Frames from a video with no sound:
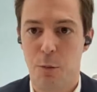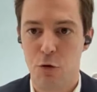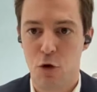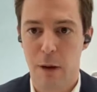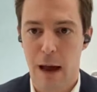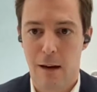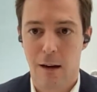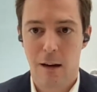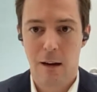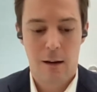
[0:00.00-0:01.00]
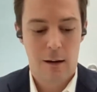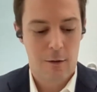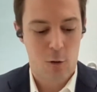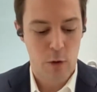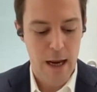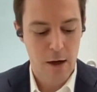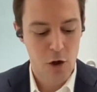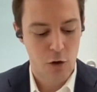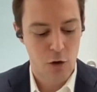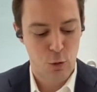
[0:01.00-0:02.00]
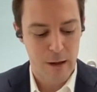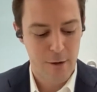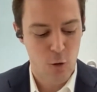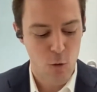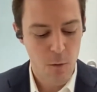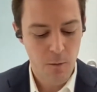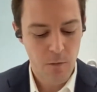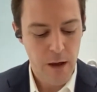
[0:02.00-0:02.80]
pushback, the reaction to its coup,